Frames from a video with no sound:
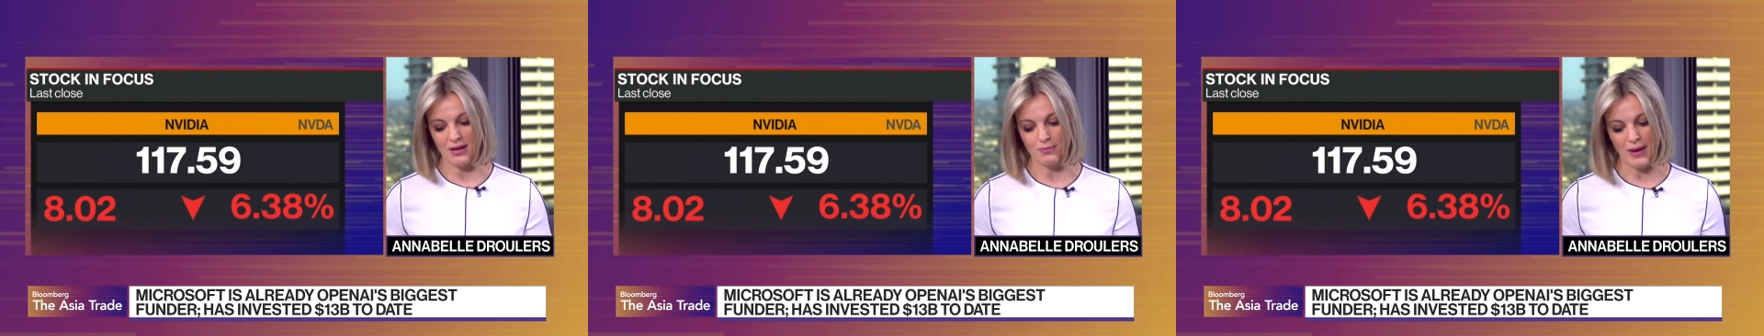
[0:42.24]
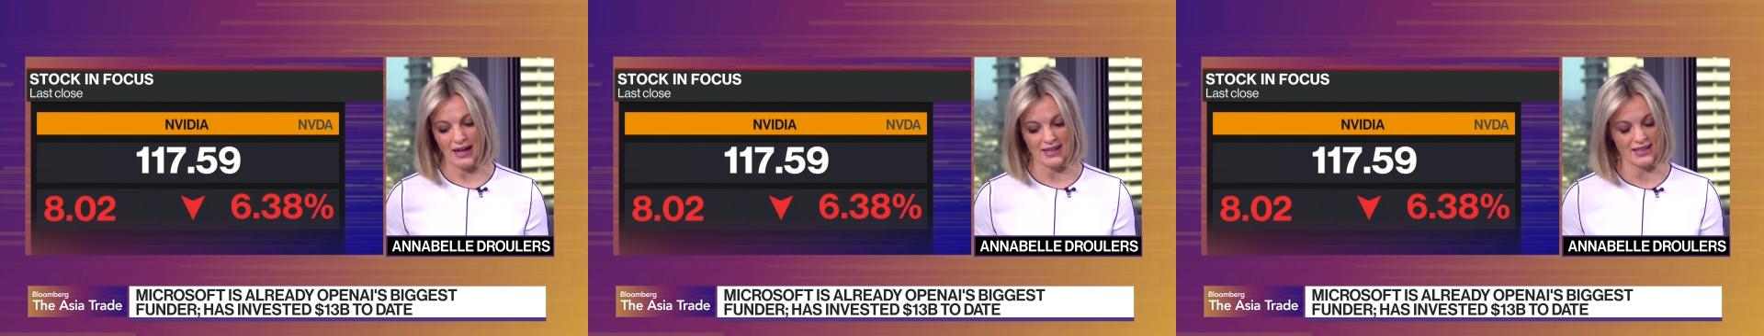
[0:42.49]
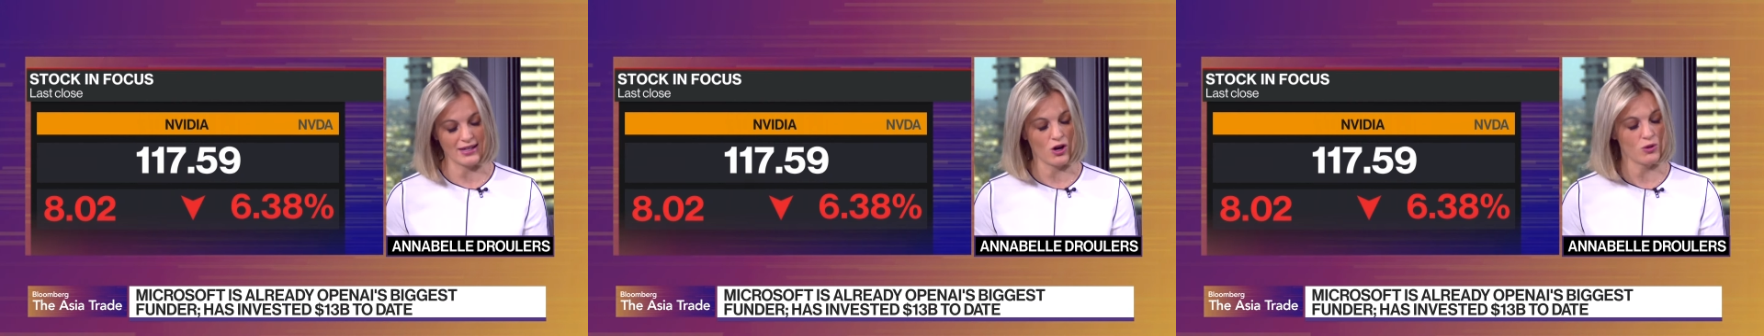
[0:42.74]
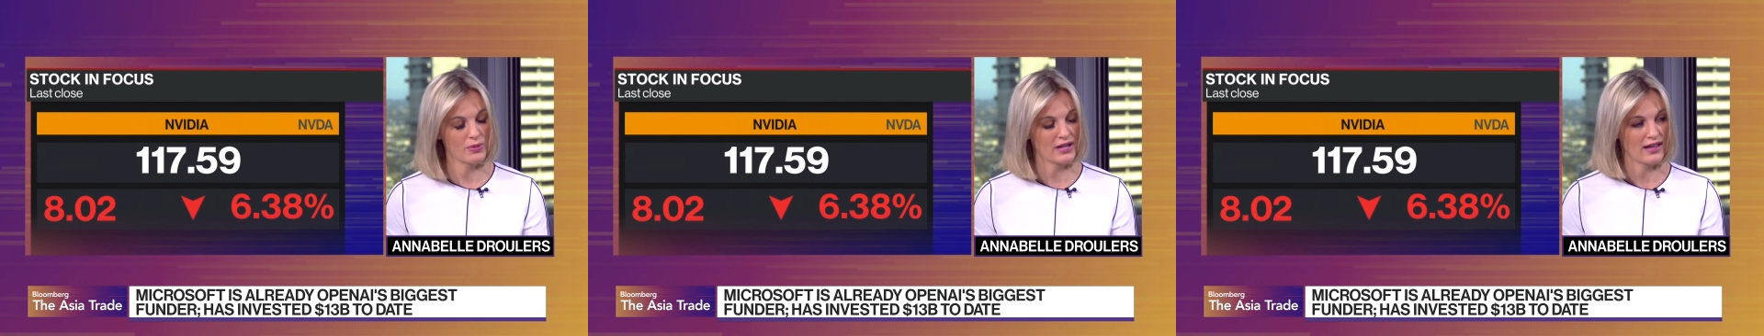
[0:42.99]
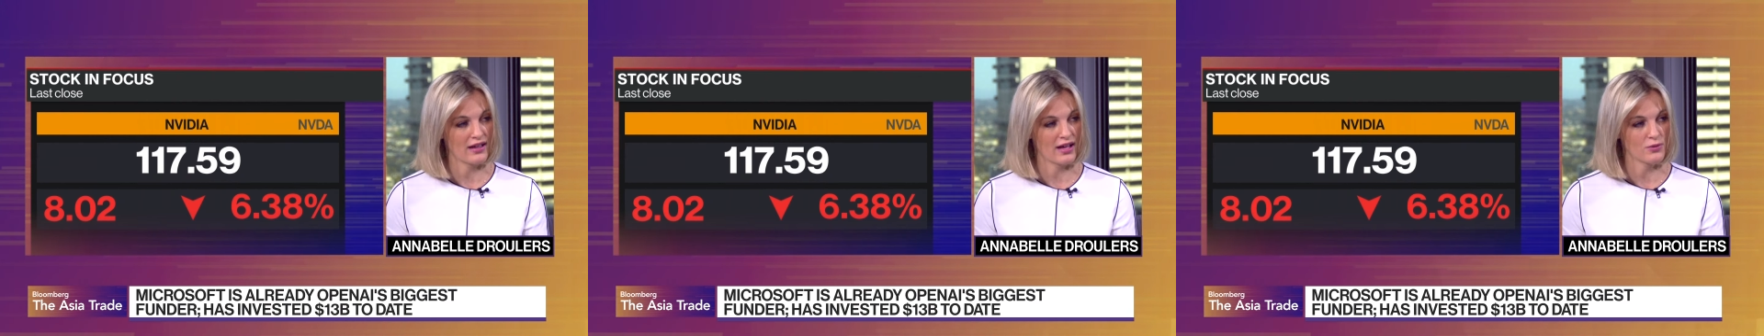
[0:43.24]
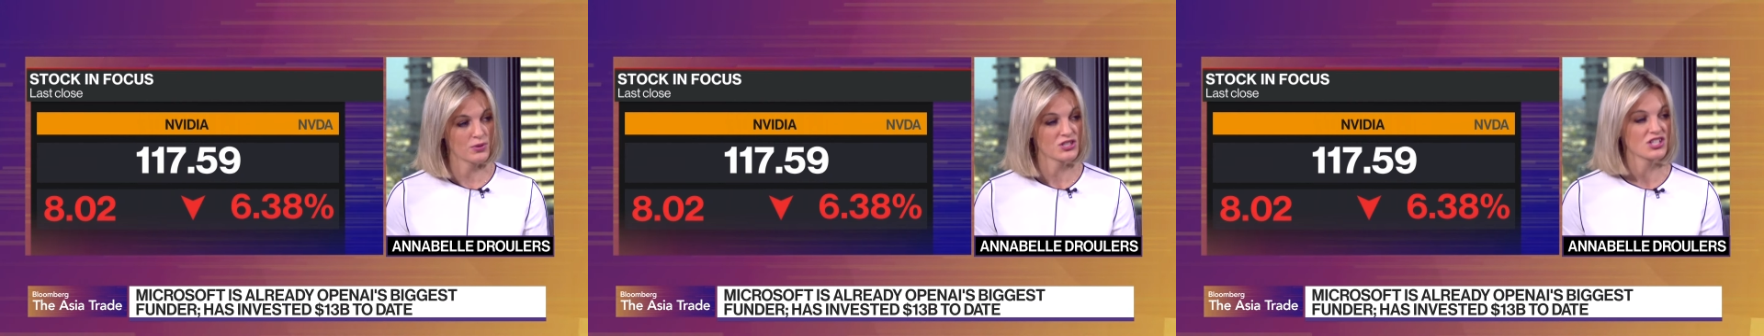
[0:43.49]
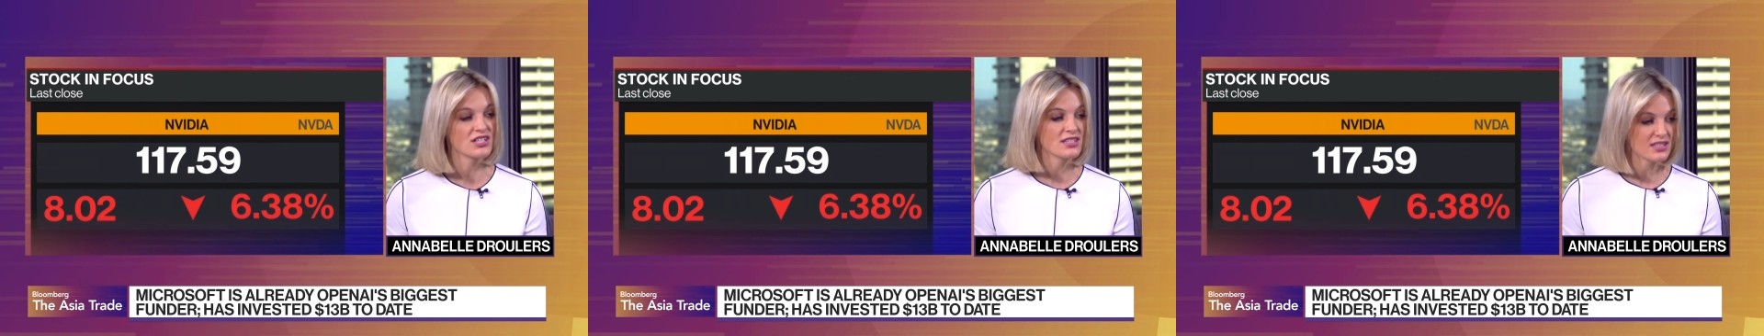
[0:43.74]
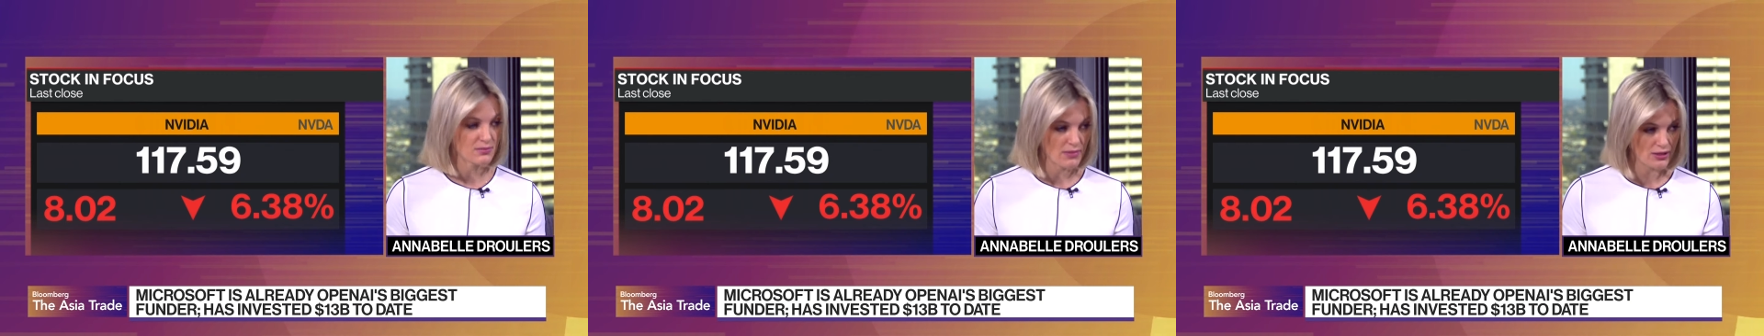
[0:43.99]
uh, backing OpenAI, which
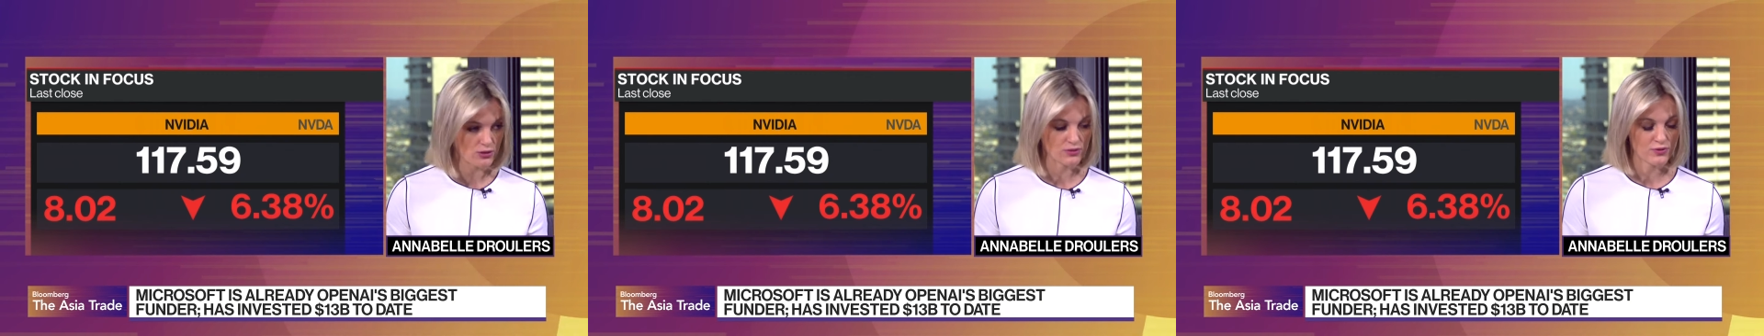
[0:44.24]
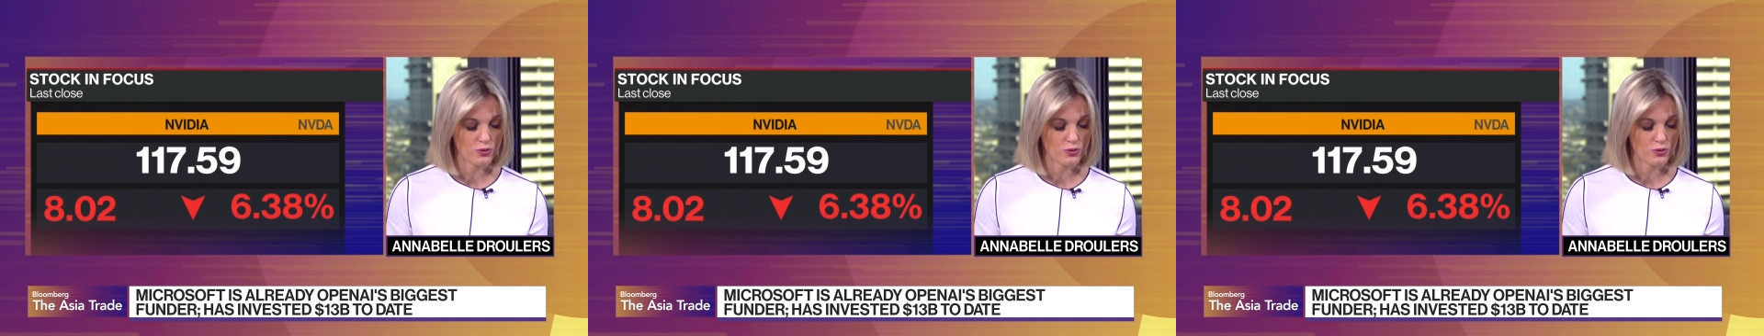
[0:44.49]
is the maker,